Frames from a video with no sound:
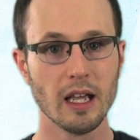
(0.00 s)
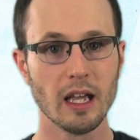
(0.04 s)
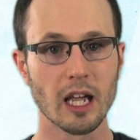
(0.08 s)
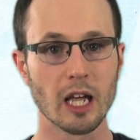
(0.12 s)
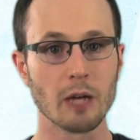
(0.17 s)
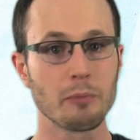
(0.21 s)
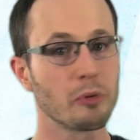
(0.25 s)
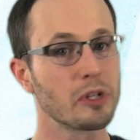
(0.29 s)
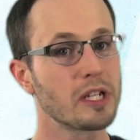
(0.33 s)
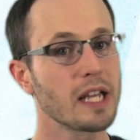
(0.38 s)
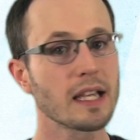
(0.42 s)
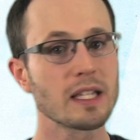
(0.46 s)

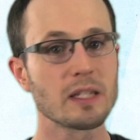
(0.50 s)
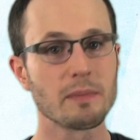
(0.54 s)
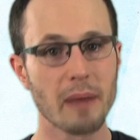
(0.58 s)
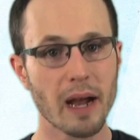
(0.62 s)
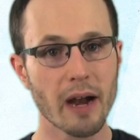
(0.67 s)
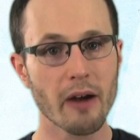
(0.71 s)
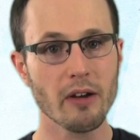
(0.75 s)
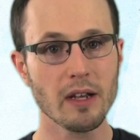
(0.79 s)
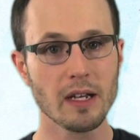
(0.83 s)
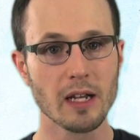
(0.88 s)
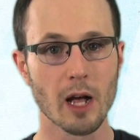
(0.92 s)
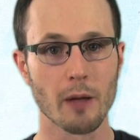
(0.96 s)
It protects
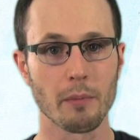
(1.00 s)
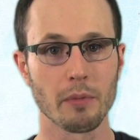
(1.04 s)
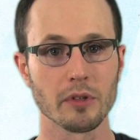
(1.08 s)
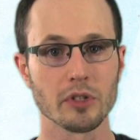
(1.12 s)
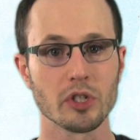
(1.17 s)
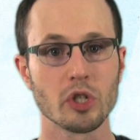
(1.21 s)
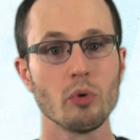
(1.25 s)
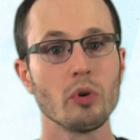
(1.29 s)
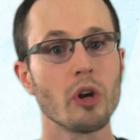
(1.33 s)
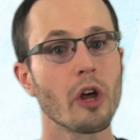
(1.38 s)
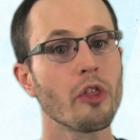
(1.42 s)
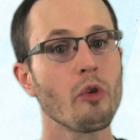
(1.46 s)
married couples
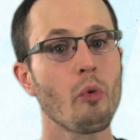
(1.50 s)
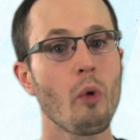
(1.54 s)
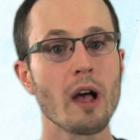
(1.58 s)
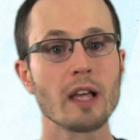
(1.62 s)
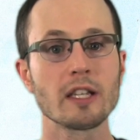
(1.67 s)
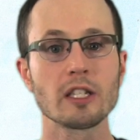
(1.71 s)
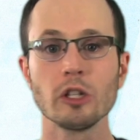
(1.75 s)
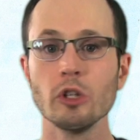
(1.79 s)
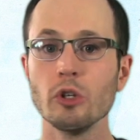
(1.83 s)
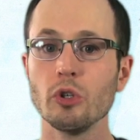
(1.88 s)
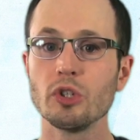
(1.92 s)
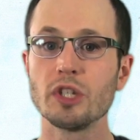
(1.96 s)
who would
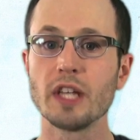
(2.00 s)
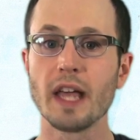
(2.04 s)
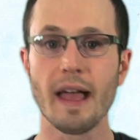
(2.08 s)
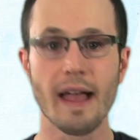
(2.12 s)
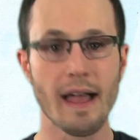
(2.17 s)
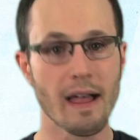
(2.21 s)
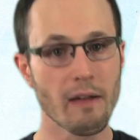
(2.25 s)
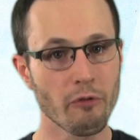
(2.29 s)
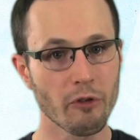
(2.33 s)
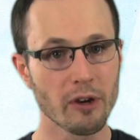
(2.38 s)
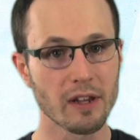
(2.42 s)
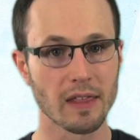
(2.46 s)
otherwise lose
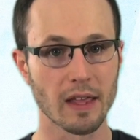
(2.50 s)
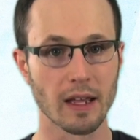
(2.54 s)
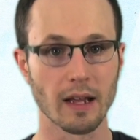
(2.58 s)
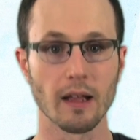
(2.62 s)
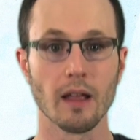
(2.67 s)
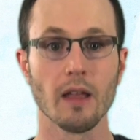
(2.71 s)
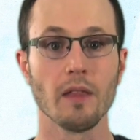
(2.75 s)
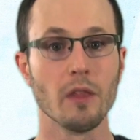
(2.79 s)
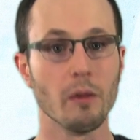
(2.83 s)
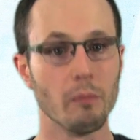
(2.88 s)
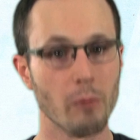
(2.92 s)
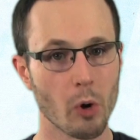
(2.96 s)
everything
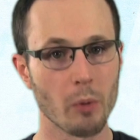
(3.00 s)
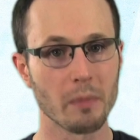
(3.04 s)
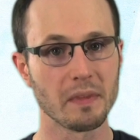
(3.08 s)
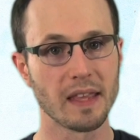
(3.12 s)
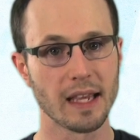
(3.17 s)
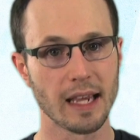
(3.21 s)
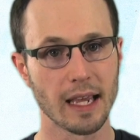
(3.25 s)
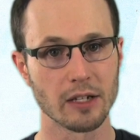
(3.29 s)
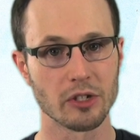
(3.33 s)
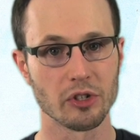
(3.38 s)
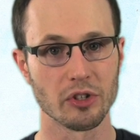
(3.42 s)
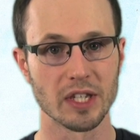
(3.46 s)
the moment
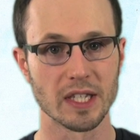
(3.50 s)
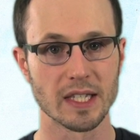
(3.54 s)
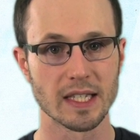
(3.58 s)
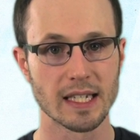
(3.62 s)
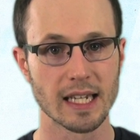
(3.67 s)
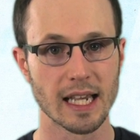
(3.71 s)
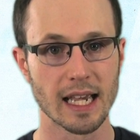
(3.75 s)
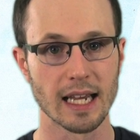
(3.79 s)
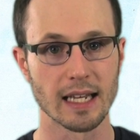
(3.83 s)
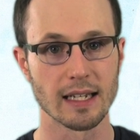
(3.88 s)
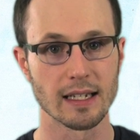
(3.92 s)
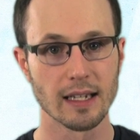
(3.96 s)
they enter the
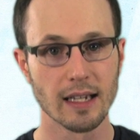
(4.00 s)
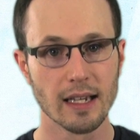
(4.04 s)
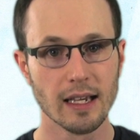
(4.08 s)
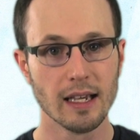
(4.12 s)
state.